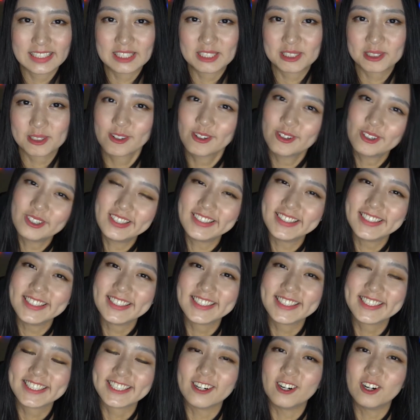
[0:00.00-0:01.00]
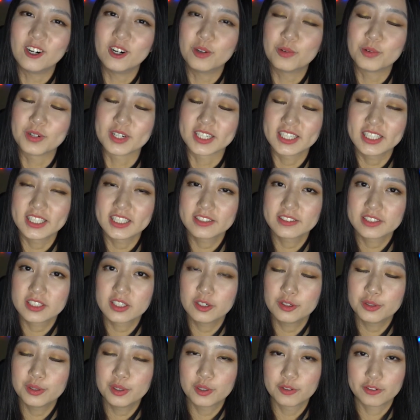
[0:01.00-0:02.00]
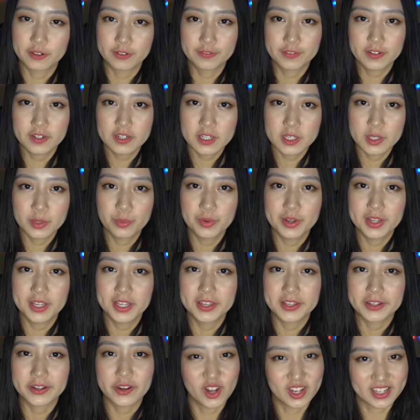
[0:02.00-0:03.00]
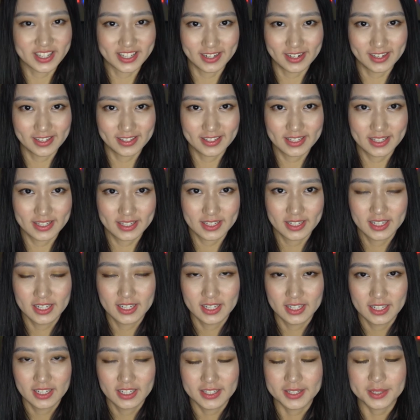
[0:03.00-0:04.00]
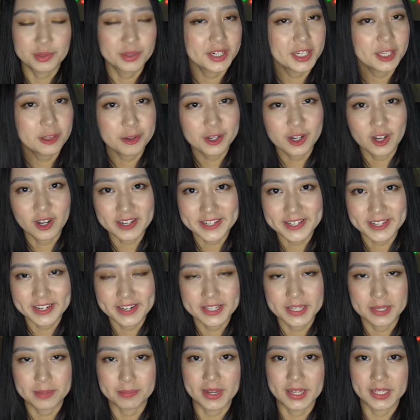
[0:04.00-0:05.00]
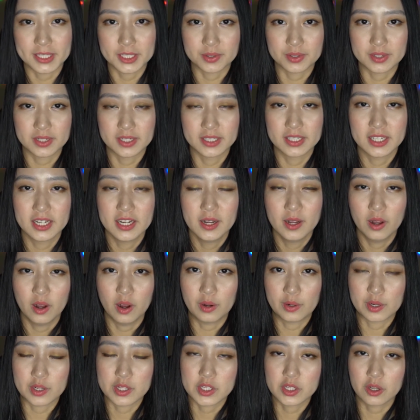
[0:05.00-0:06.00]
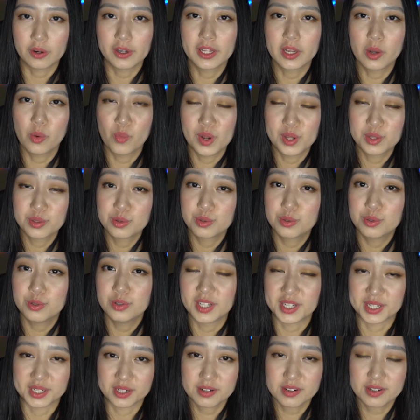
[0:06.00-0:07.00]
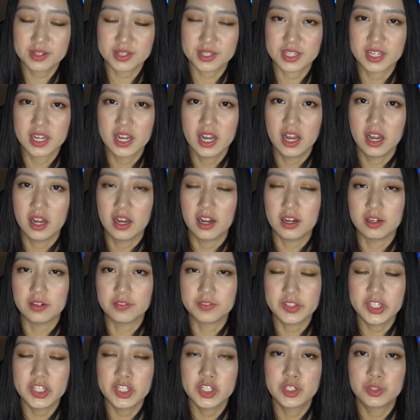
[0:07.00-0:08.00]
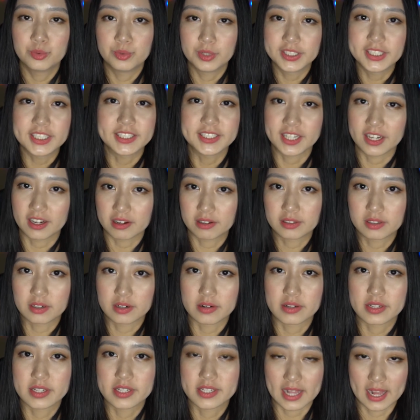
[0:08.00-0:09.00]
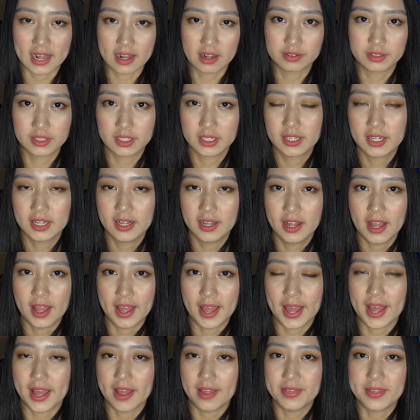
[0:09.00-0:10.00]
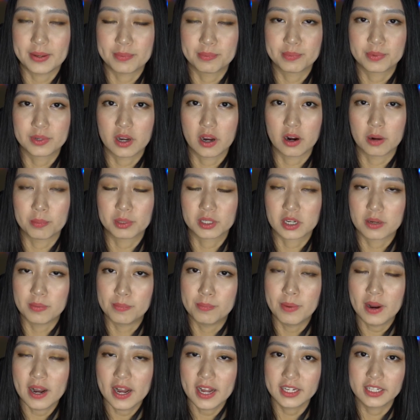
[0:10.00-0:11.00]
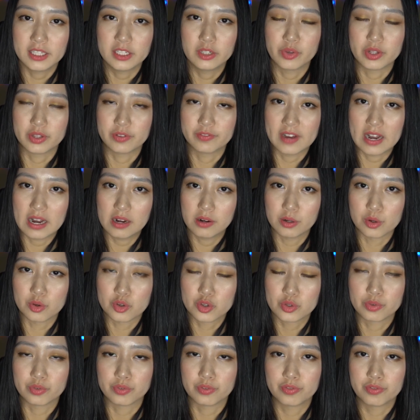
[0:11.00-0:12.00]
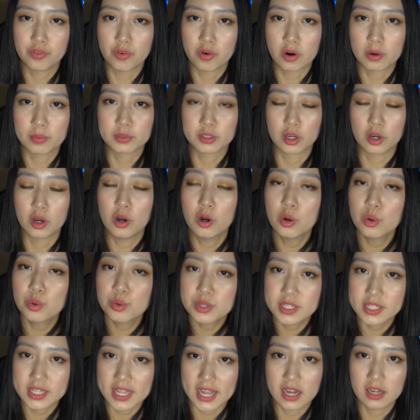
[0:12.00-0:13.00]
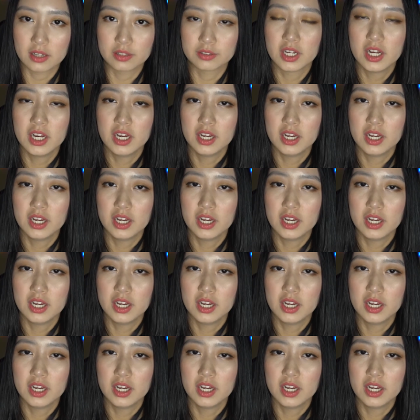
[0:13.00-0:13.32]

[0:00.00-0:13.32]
Cool, so we're gonna go over first with the consonants. The 23 consonants in Mandarin are the starting 1 to 2 letters of each written character's sound, and they are combined with vowels to form the whole sound